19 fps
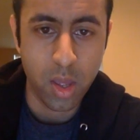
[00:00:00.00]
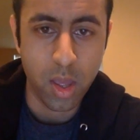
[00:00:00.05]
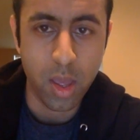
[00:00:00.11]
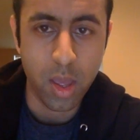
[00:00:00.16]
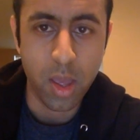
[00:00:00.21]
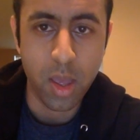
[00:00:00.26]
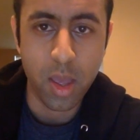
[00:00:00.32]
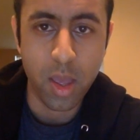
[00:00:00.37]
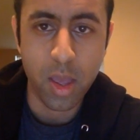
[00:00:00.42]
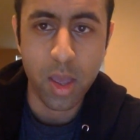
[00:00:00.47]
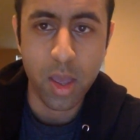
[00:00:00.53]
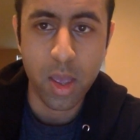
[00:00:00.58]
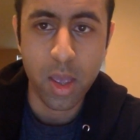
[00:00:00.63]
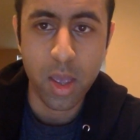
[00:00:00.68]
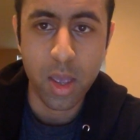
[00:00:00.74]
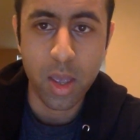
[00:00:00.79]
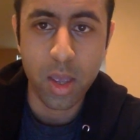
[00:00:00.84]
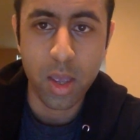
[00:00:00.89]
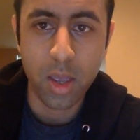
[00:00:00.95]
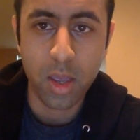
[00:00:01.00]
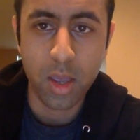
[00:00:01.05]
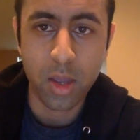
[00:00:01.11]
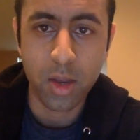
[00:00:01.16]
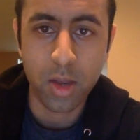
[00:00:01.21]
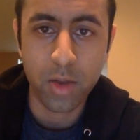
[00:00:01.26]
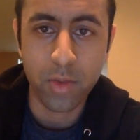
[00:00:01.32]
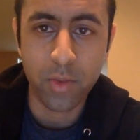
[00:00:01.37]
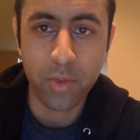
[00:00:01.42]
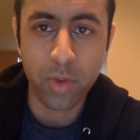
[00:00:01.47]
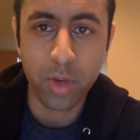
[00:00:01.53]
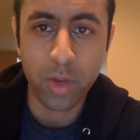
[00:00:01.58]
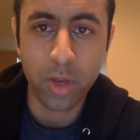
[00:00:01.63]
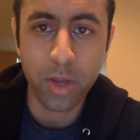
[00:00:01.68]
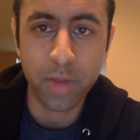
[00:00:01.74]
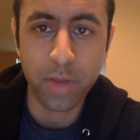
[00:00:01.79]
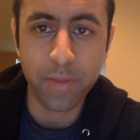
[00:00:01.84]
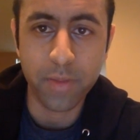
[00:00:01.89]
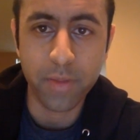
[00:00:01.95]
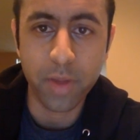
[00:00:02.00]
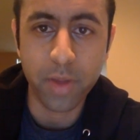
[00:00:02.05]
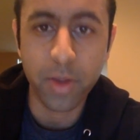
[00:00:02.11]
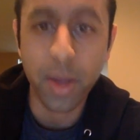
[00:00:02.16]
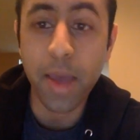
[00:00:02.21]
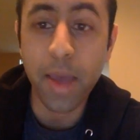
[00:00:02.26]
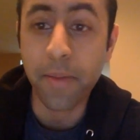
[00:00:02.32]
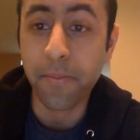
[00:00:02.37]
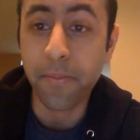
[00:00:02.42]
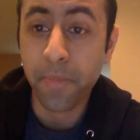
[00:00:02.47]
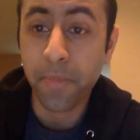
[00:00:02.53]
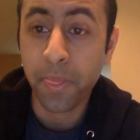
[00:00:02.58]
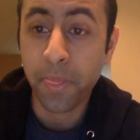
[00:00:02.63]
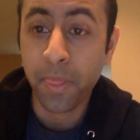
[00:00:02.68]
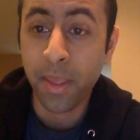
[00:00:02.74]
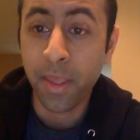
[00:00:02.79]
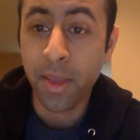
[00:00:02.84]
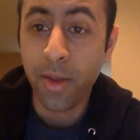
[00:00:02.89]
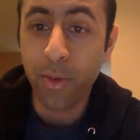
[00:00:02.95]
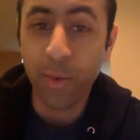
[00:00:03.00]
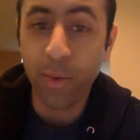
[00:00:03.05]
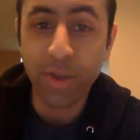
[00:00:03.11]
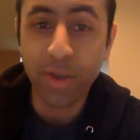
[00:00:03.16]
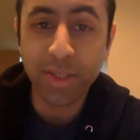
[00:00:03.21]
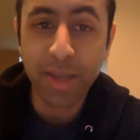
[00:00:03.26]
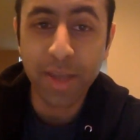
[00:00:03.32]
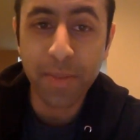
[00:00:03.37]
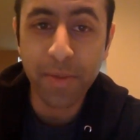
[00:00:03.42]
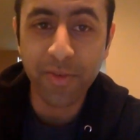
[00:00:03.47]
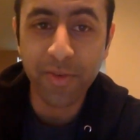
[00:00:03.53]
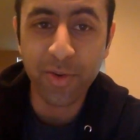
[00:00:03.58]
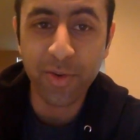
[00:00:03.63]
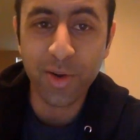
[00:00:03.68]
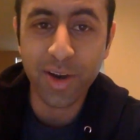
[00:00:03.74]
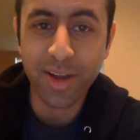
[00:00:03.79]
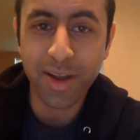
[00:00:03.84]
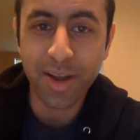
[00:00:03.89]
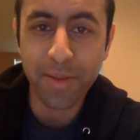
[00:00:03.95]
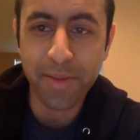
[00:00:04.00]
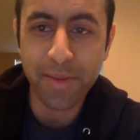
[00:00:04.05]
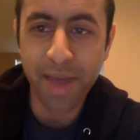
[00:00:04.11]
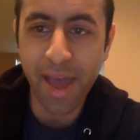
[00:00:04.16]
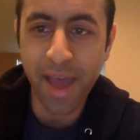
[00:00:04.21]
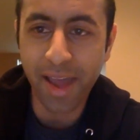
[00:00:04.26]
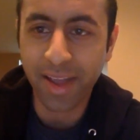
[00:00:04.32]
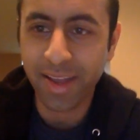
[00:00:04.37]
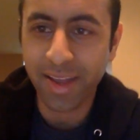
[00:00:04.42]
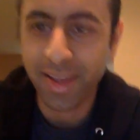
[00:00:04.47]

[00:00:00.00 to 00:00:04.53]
And we're good. Okay. What's up, everyone? I'm back.